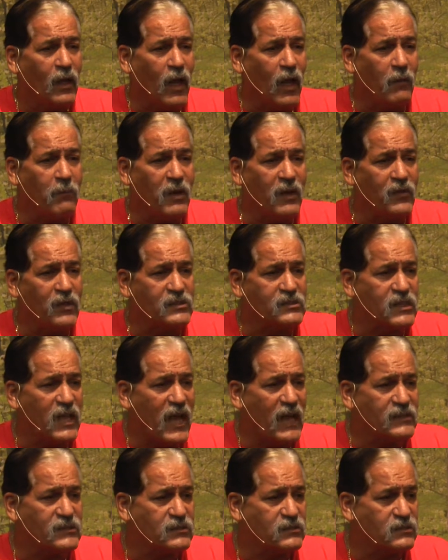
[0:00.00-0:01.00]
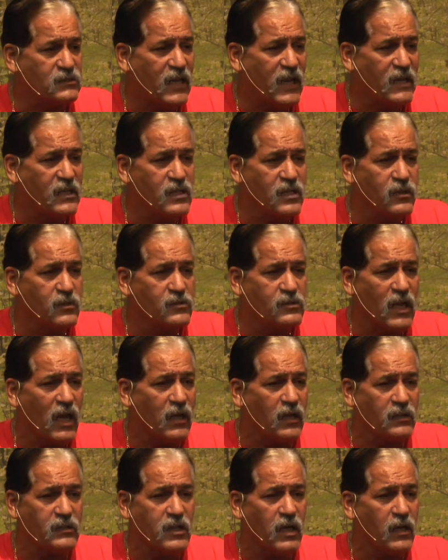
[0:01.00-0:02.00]
Amen. This last 10 years, I
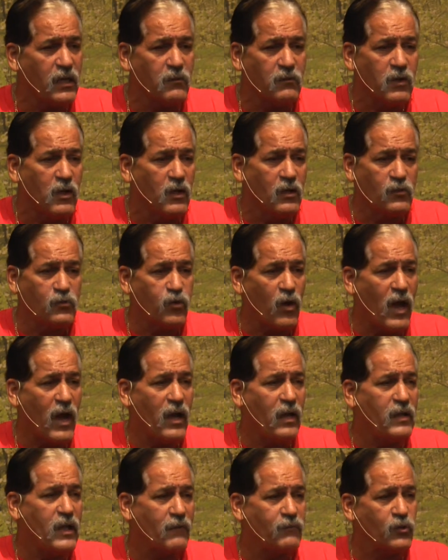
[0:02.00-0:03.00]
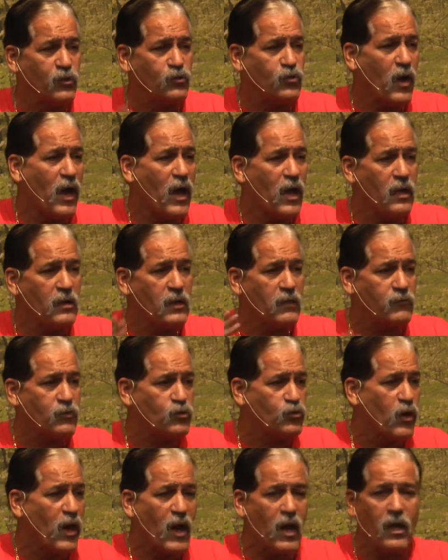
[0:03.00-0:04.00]
could tell you trial after trial after
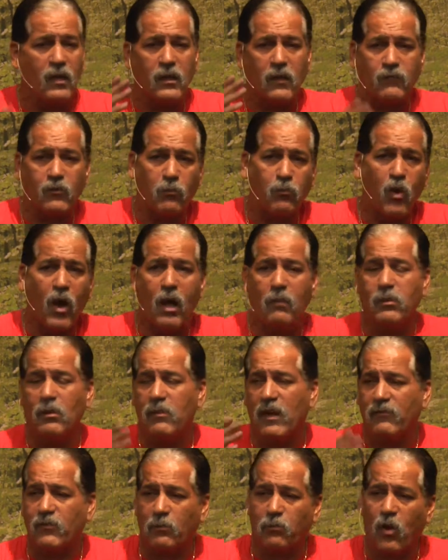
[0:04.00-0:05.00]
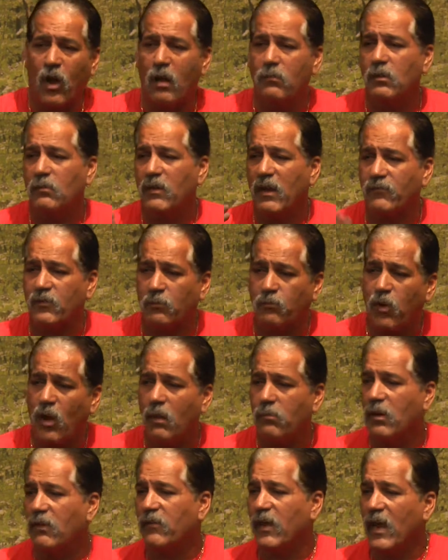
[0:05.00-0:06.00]
trial after problem after problem after
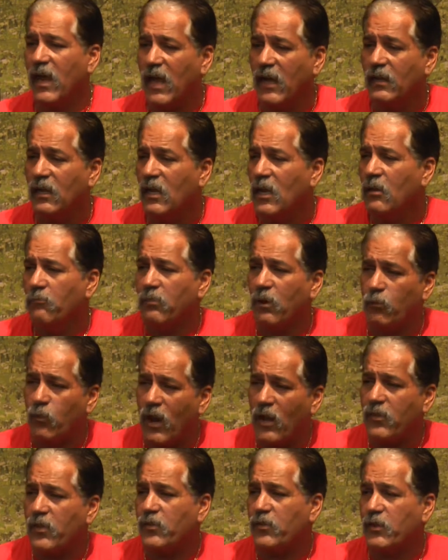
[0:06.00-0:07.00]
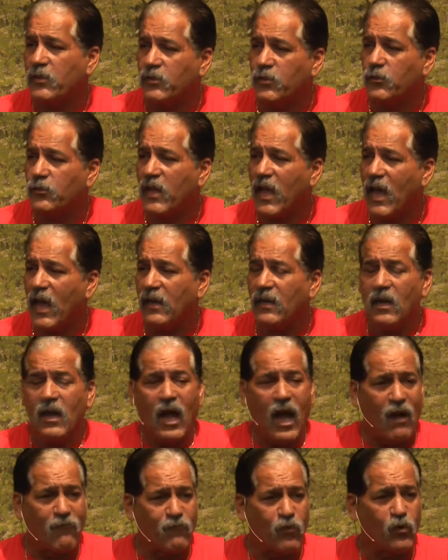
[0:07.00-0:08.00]
problem I've had. But rather than do that,
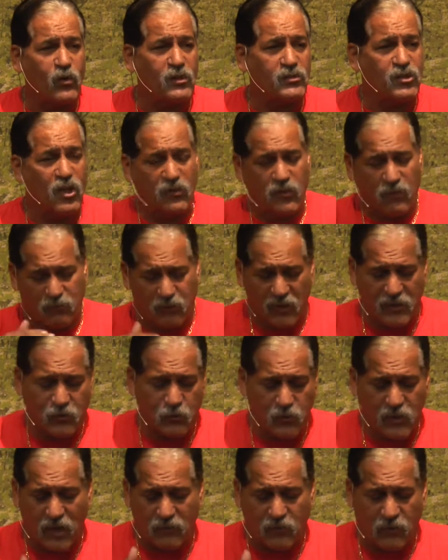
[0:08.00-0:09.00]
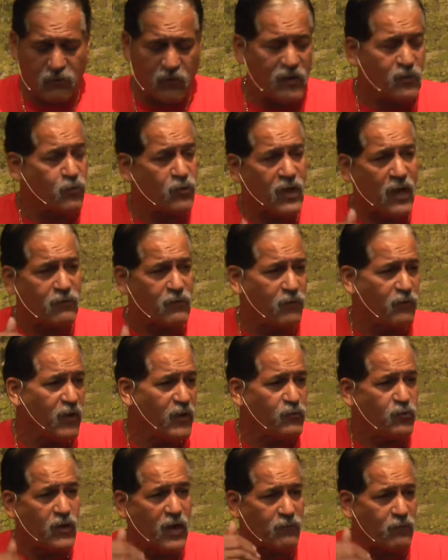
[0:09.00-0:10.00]
I focus on the victory after victory after
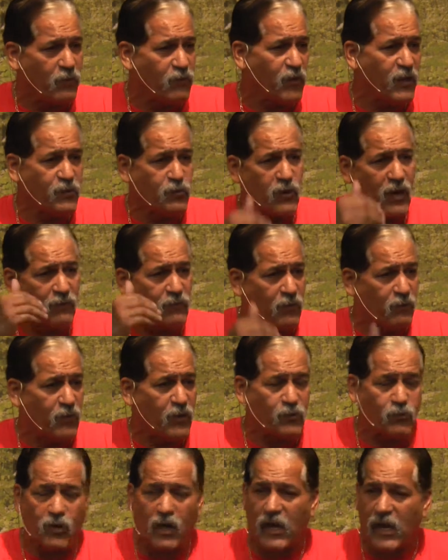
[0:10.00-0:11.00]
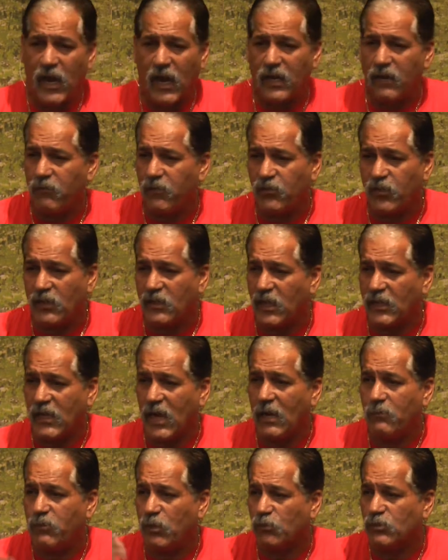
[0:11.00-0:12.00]
victory after victory after victory I had. Everything that
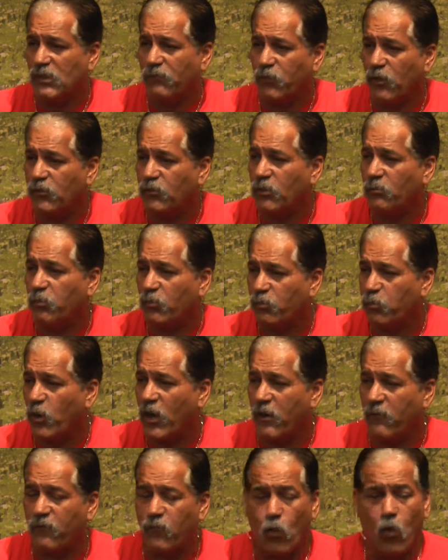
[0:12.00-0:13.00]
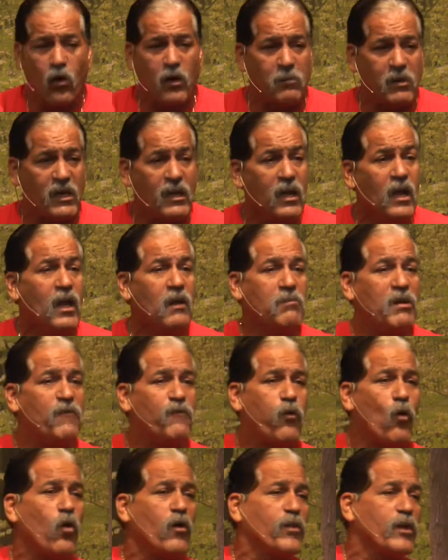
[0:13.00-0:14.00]
came, there was a victory prayer for me
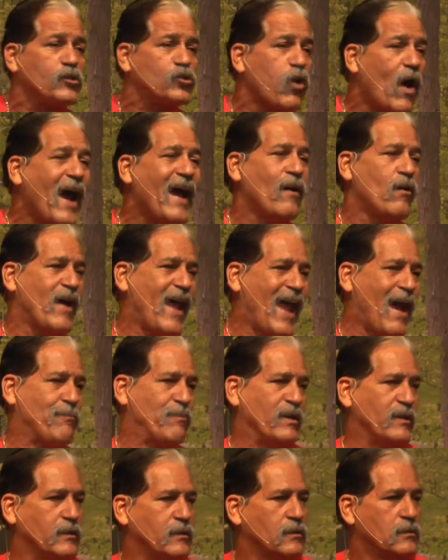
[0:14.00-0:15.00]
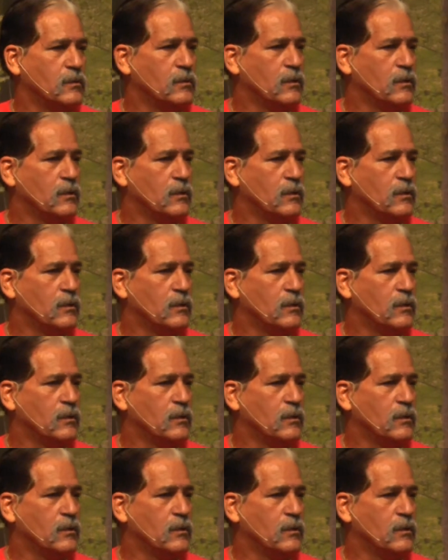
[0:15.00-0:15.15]
before the trial happened.